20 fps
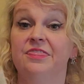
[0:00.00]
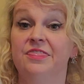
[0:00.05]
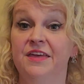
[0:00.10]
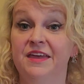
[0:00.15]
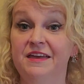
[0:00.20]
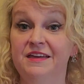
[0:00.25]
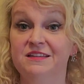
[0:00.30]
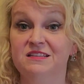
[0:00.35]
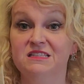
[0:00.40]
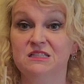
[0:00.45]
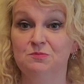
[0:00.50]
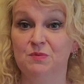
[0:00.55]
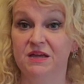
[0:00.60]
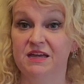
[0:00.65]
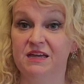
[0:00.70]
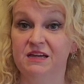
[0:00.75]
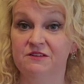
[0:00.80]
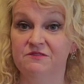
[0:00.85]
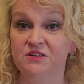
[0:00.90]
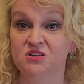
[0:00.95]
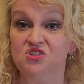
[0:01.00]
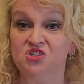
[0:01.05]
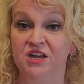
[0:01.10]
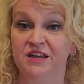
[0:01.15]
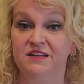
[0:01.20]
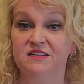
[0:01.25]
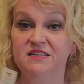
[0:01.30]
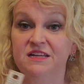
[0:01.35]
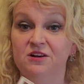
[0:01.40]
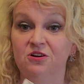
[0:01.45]
Then, speaking of
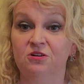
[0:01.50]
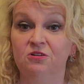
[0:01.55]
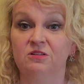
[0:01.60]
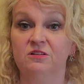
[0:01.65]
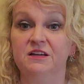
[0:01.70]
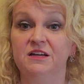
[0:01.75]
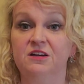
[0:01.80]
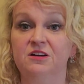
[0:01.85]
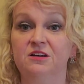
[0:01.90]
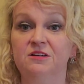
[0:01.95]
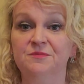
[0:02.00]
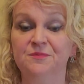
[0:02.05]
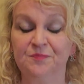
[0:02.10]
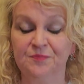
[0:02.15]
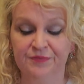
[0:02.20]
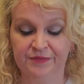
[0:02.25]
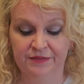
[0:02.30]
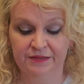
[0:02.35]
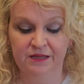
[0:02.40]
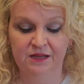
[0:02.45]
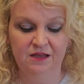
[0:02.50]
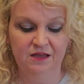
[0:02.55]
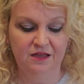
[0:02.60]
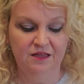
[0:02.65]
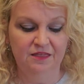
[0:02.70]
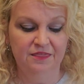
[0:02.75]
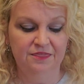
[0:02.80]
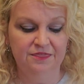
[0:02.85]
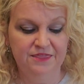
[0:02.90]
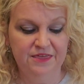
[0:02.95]
Enchanted earlier,
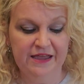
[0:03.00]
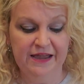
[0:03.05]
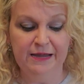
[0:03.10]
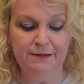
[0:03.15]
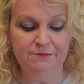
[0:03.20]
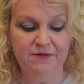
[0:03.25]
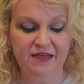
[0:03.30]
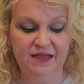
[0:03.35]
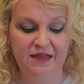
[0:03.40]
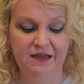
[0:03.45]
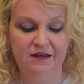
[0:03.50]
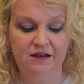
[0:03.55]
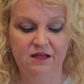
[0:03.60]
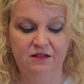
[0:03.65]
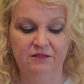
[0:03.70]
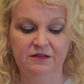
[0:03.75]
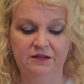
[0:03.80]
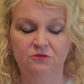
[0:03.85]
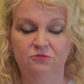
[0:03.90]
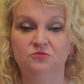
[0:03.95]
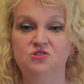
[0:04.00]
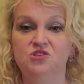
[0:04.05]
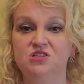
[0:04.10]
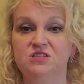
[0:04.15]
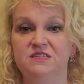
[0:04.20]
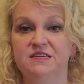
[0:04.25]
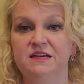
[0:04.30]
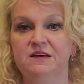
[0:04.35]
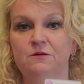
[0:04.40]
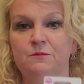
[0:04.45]
they made a little
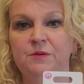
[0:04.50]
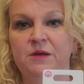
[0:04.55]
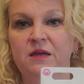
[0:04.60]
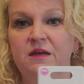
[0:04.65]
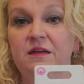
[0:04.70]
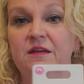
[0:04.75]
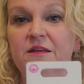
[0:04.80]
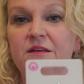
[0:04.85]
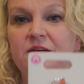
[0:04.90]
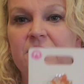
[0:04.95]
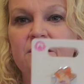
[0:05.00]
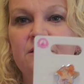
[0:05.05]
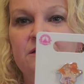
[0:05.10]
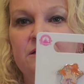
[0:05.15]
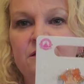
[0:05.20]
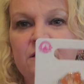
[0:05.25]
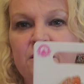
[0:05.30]
Giselle pin.